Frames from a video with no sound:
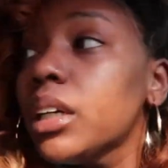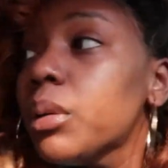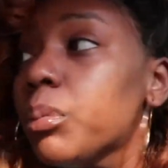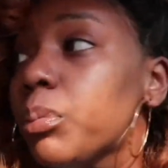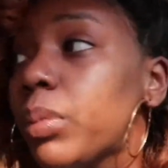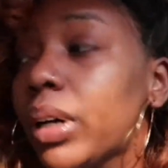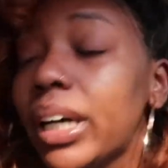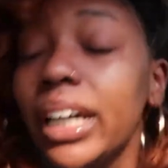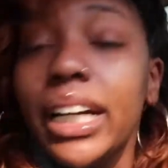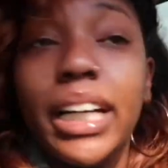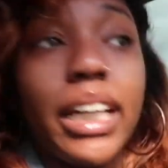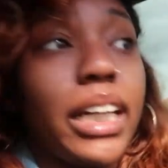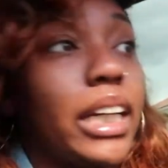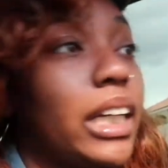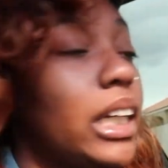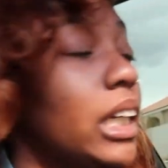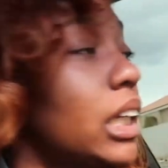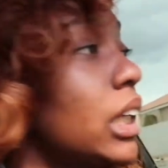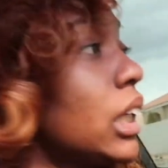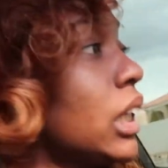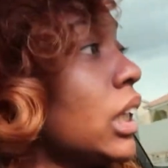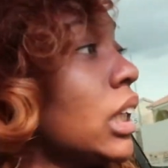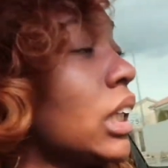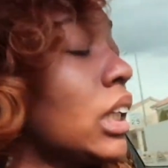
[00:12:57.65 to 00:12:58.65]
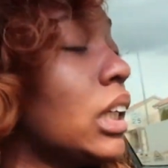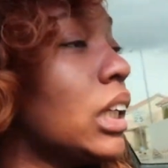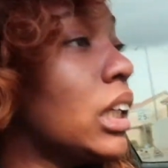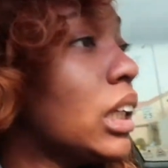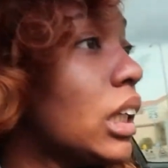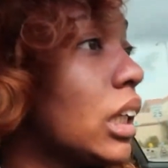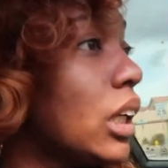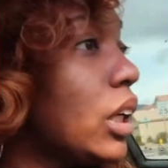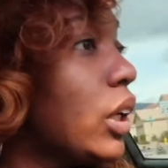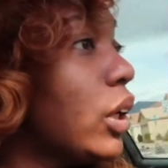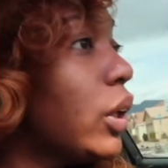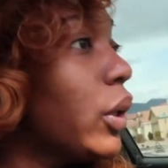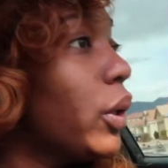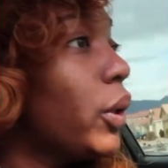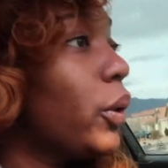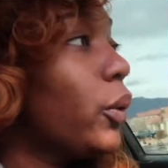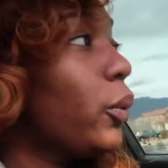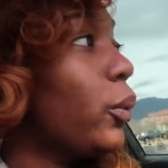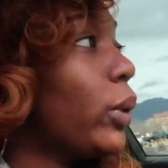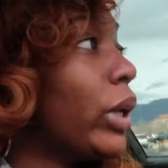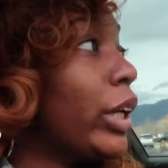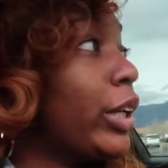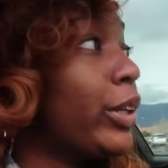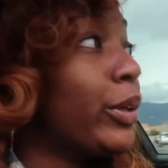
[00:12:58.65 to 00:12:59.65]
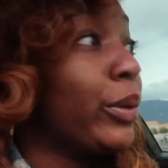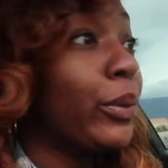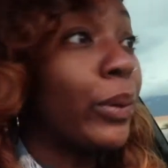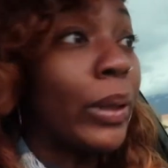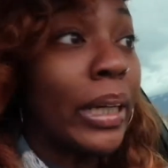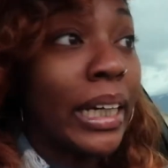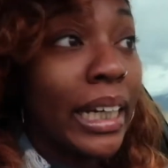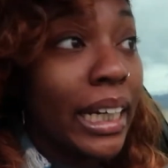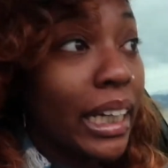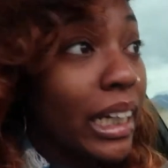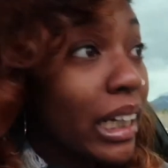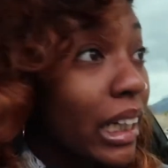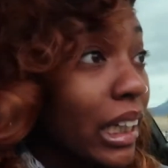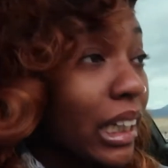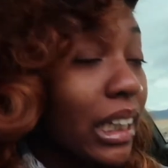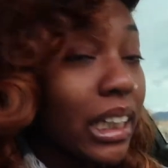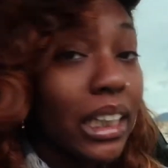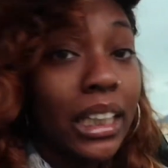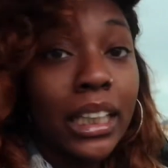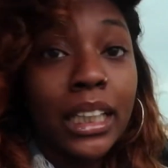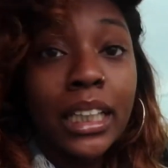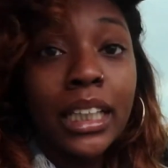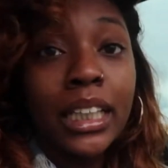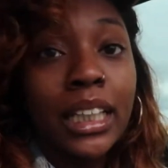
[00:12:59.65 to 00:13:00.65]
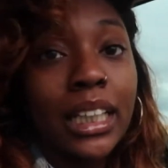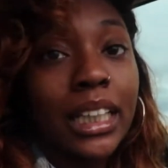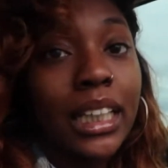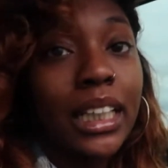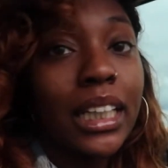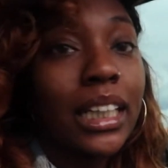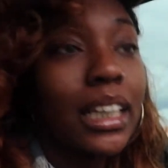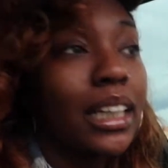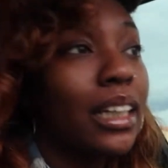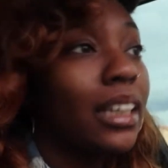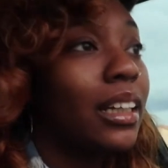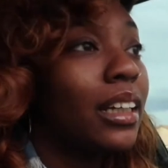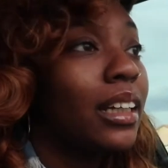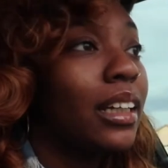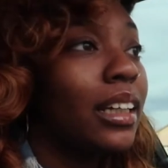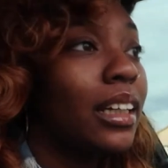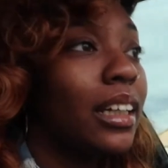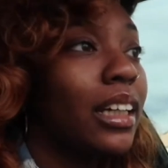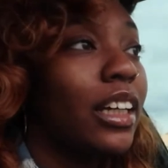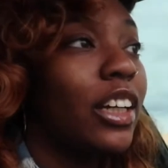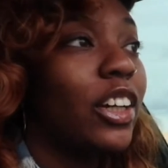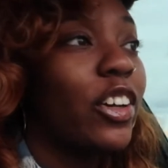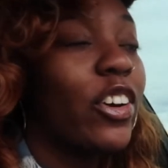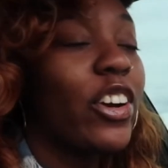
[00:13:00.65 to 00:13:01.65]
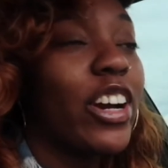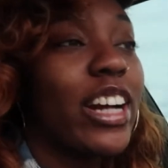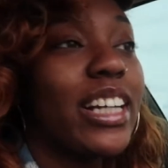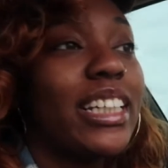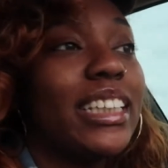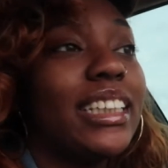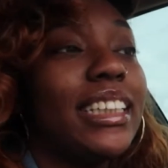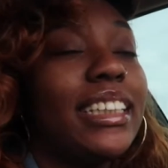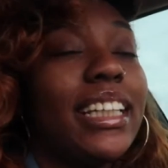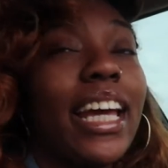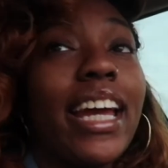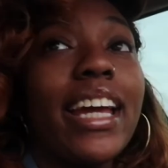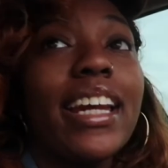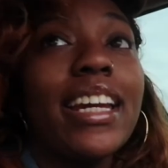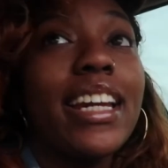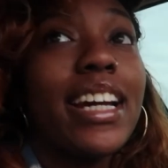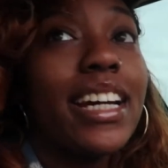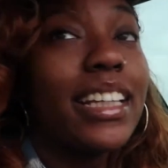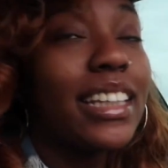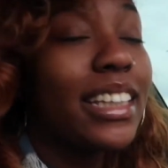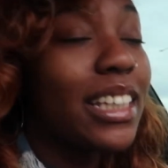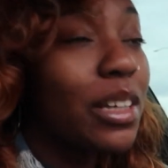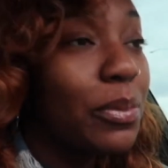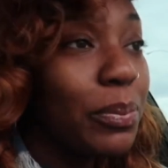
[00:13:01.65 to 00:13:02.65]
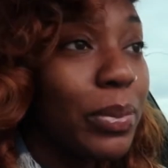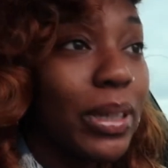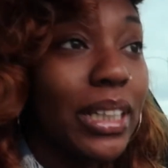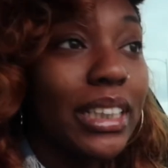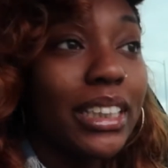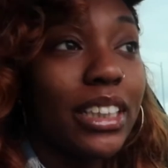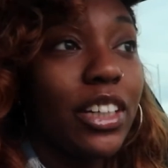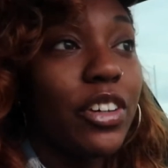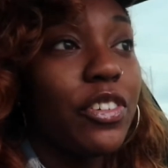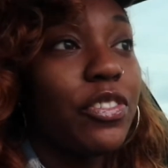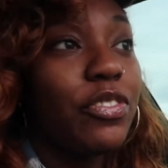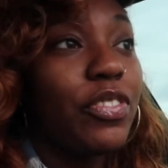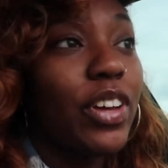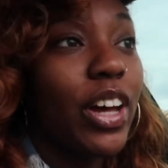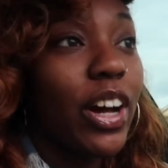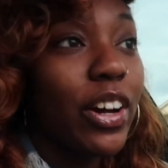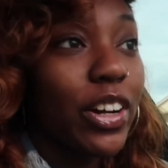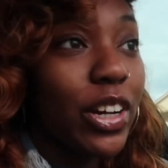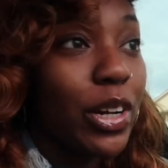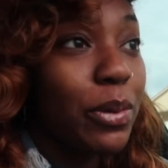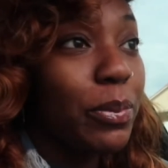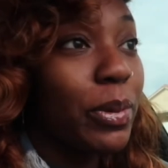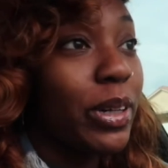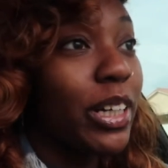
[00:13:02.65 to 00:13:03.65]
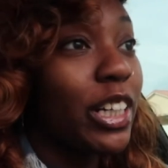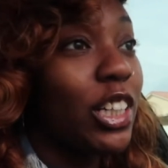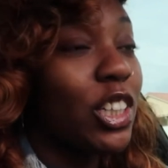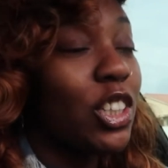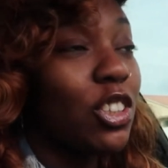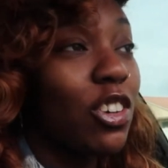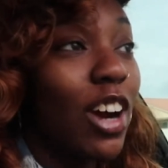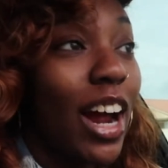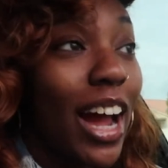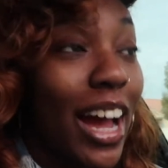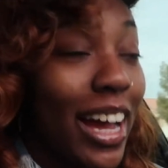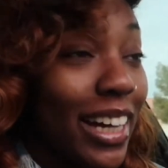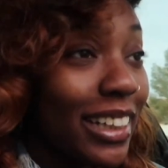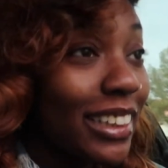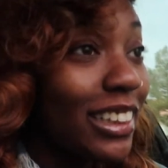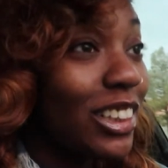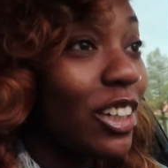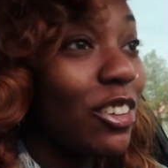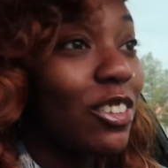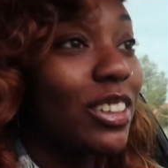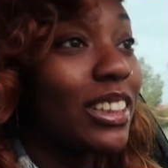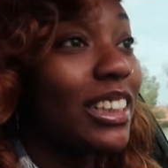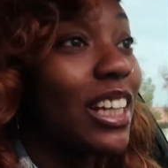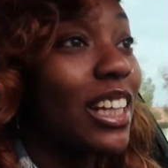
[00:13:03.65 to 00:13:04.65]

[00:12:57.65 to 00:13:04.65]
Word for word: but we doing it Granny say nothing beats a failure but a try. So as